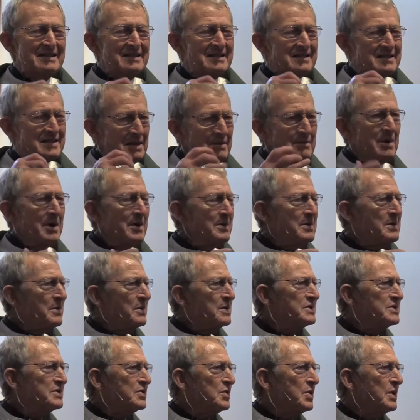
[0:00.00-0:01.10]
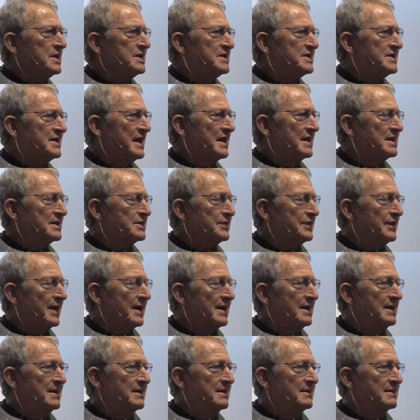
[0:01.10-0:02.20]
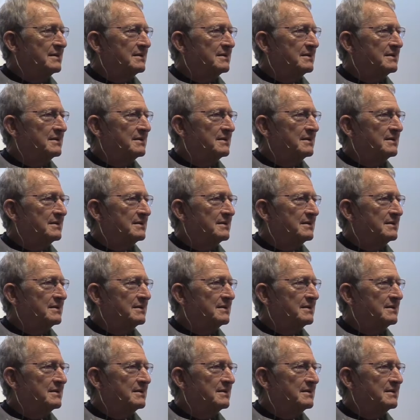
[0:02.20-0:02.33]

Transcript: somehow he wasn't quite satisfied.